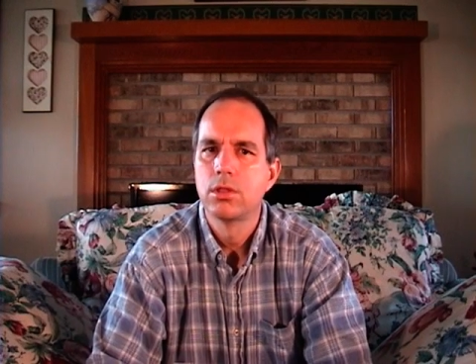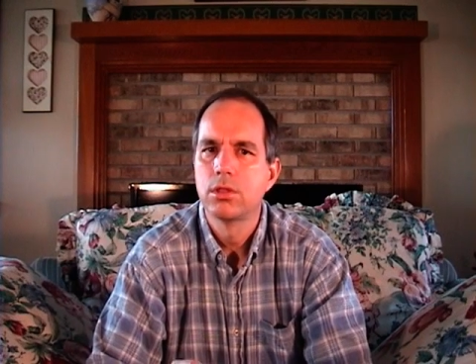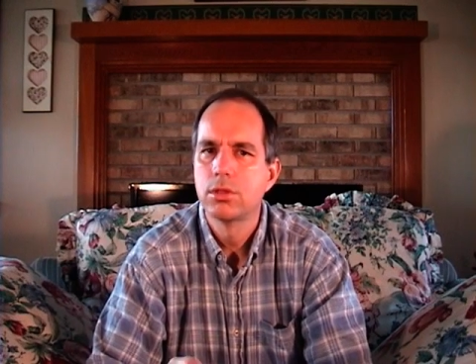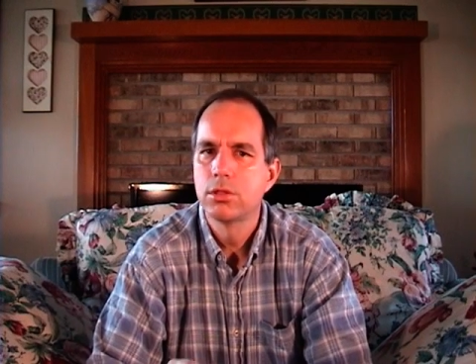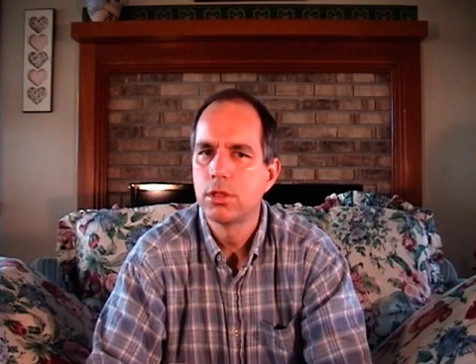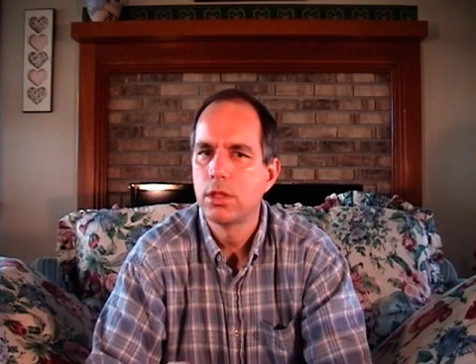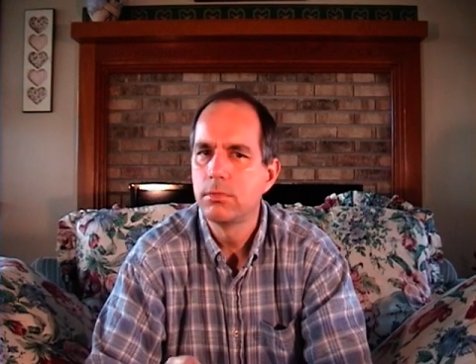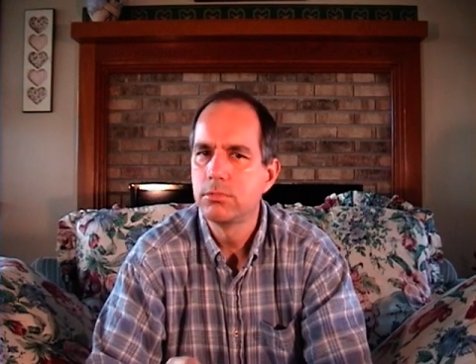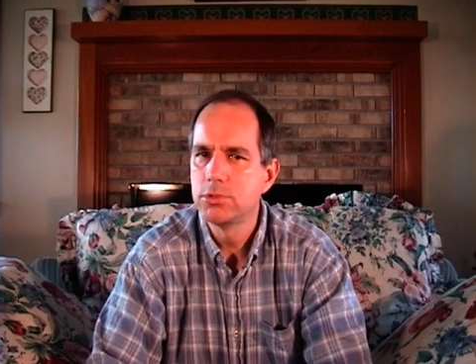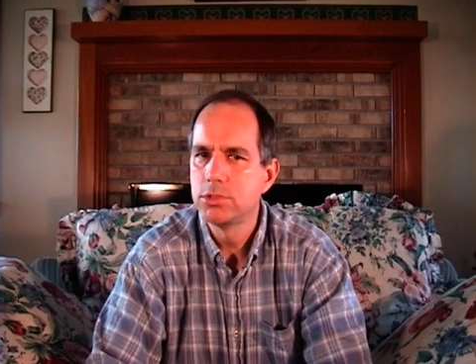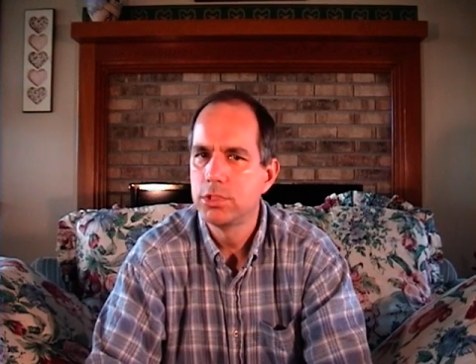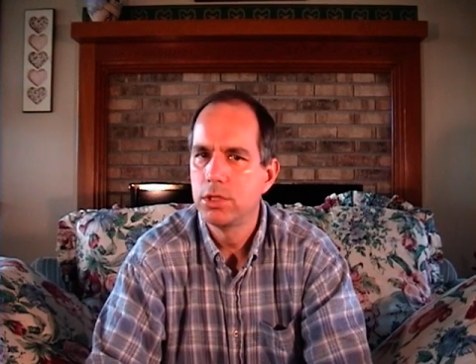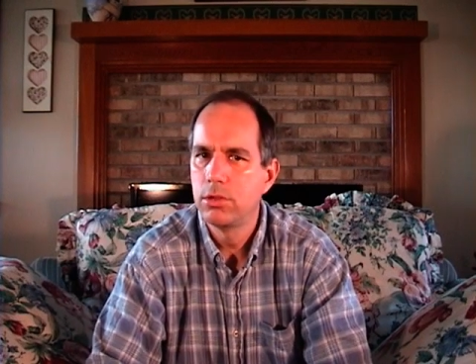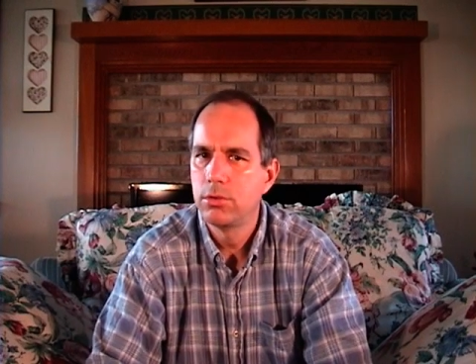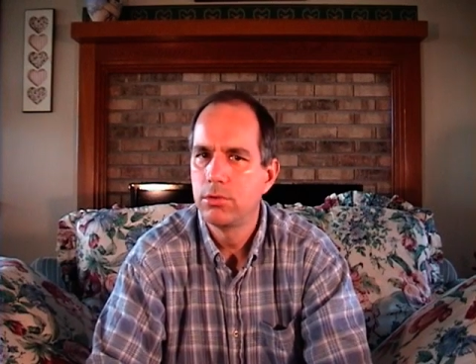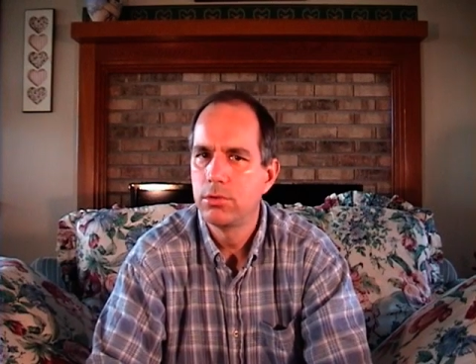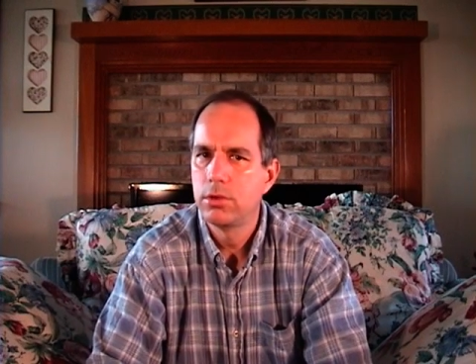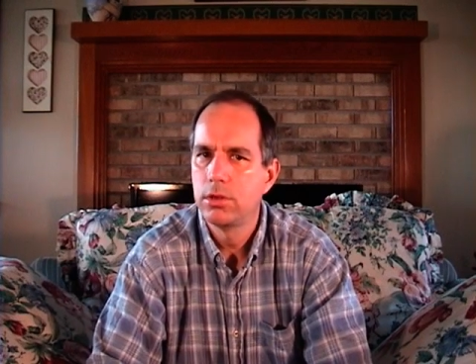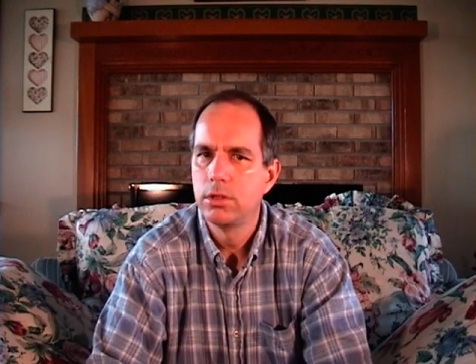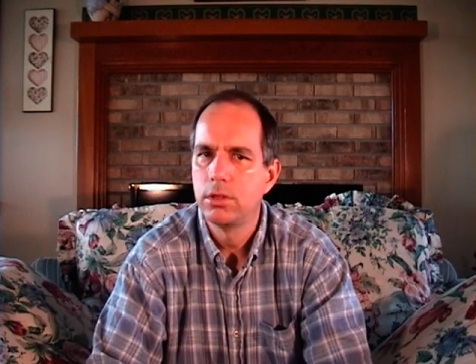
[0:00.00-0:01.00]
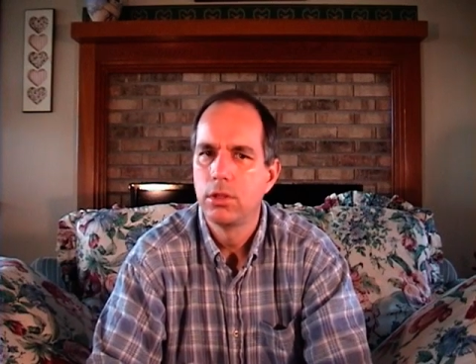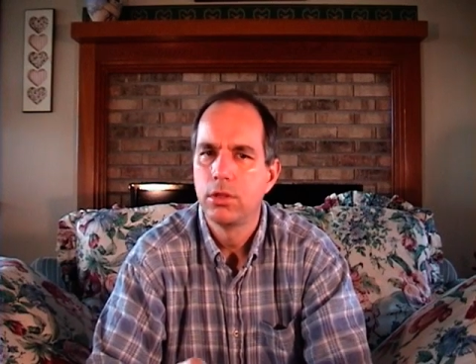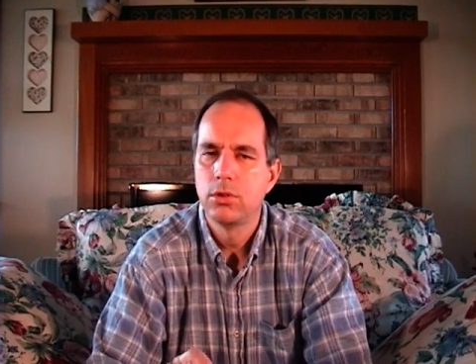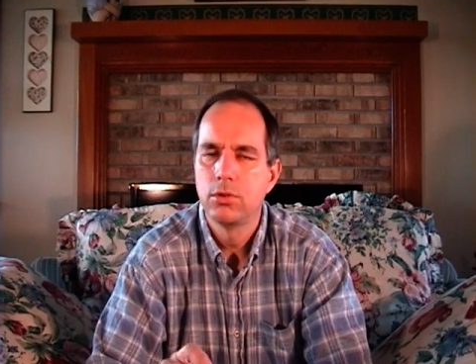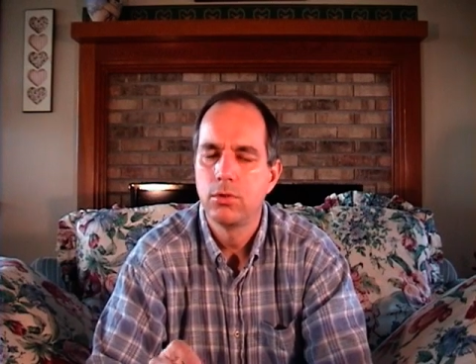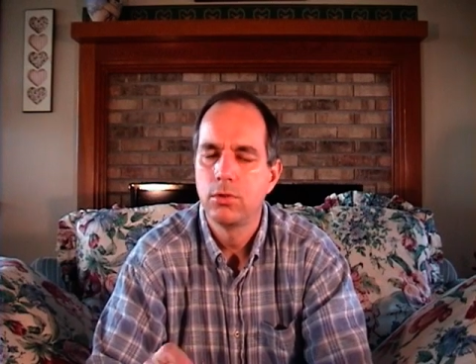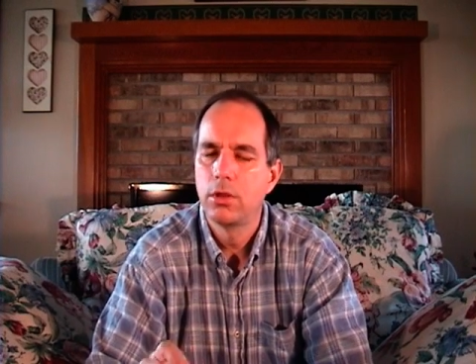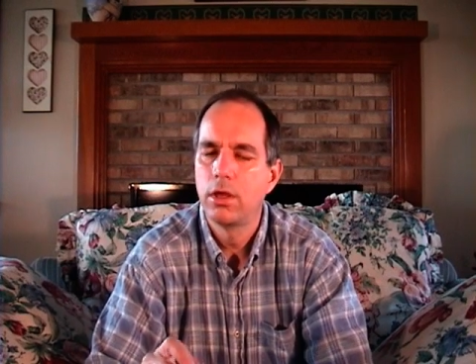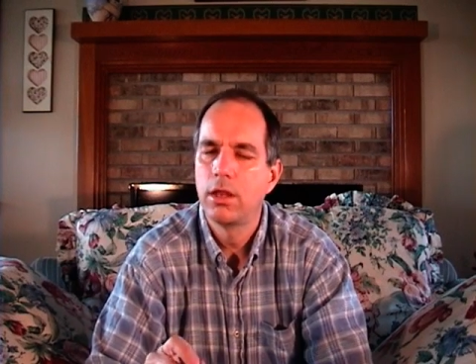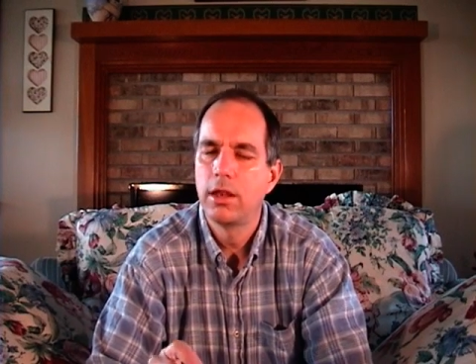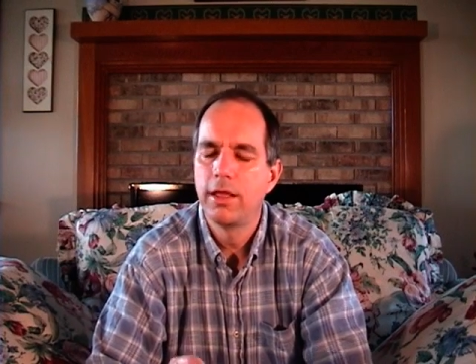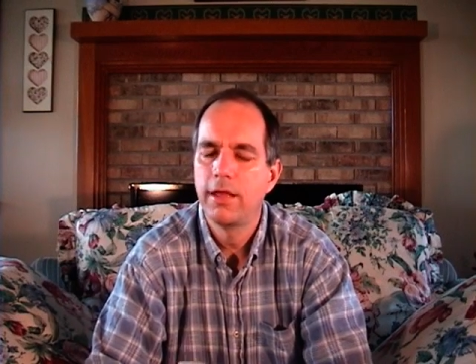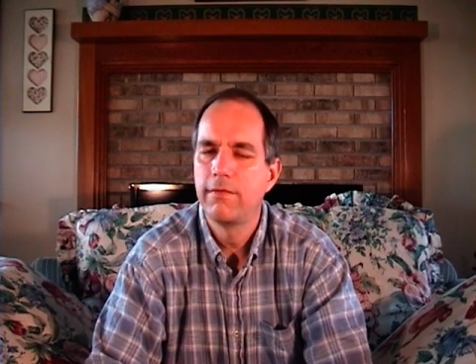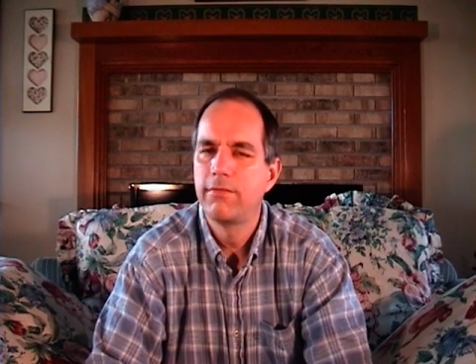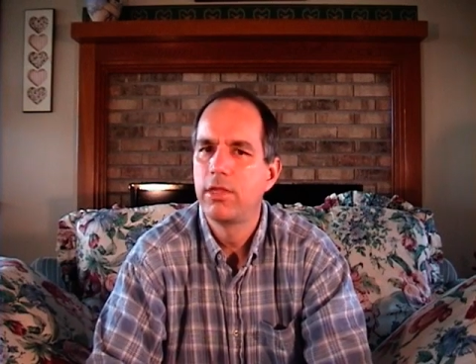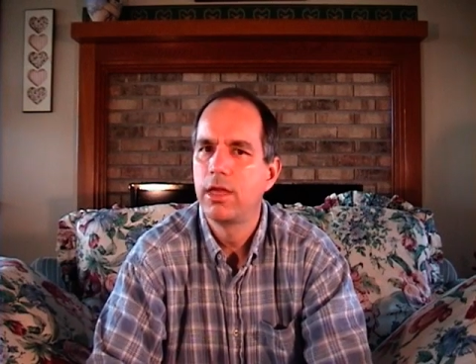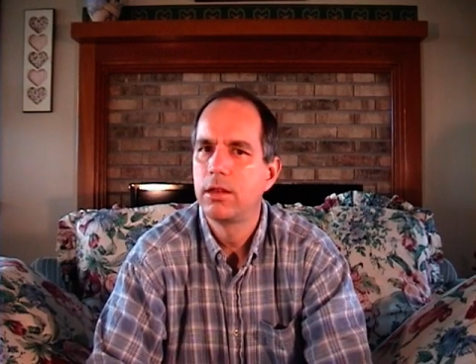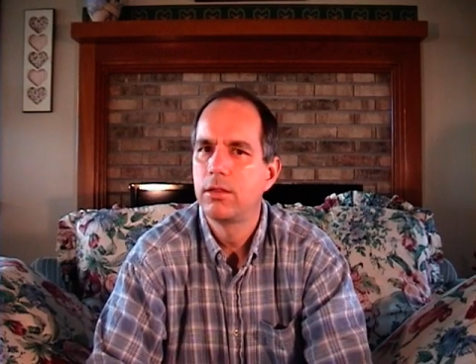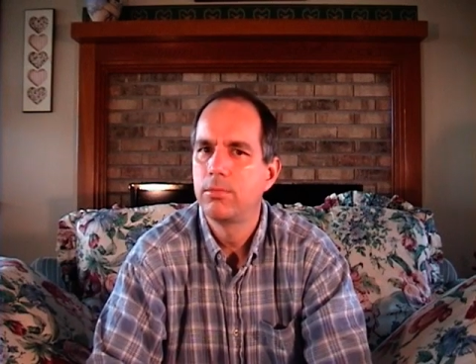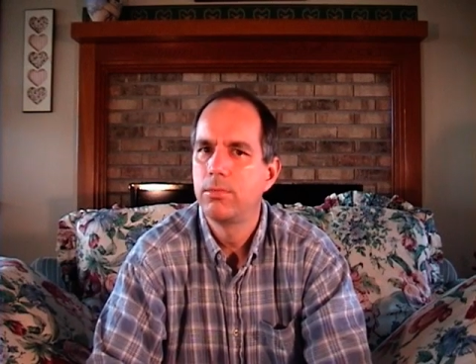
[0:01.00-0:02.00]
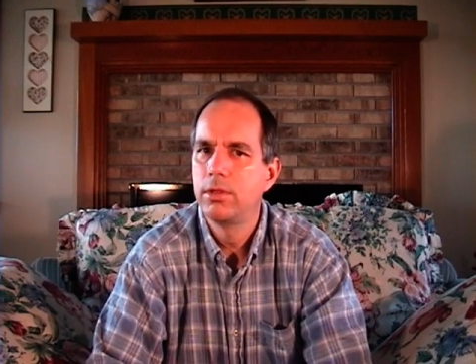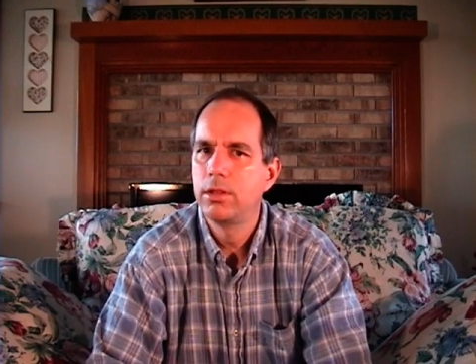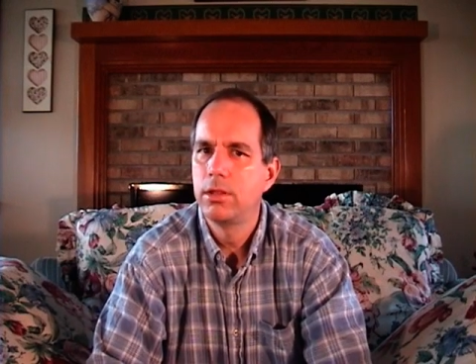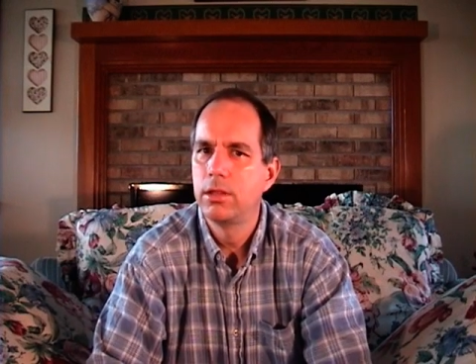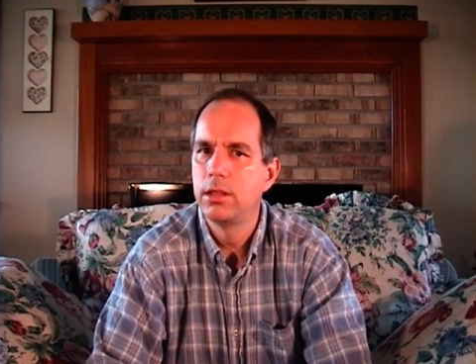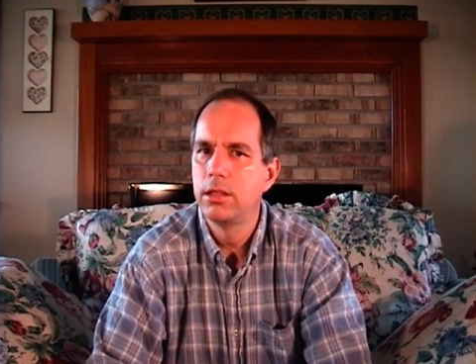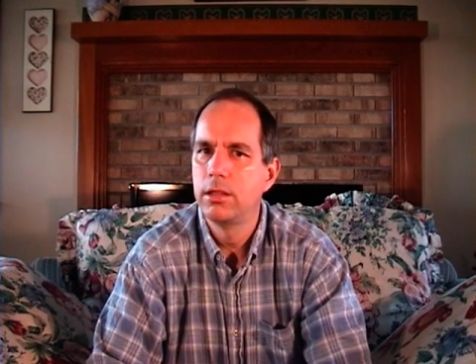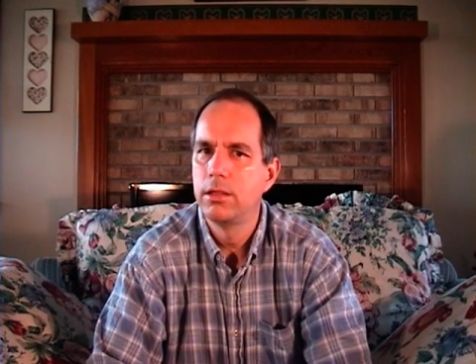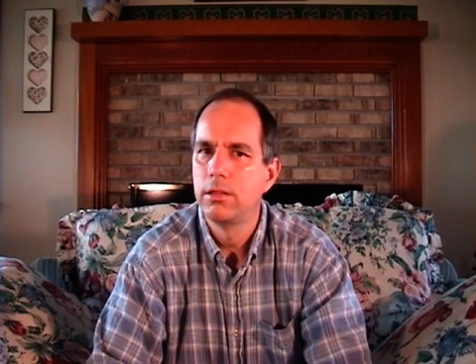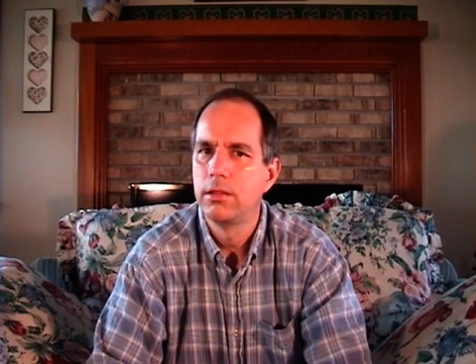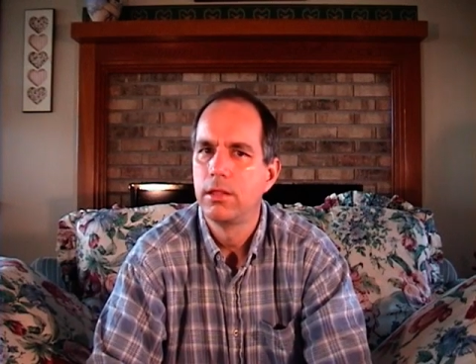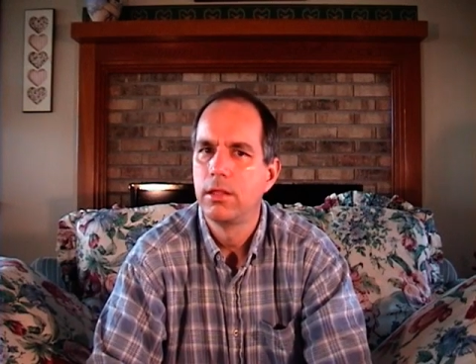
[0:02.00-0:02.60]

Some children do not have that ability.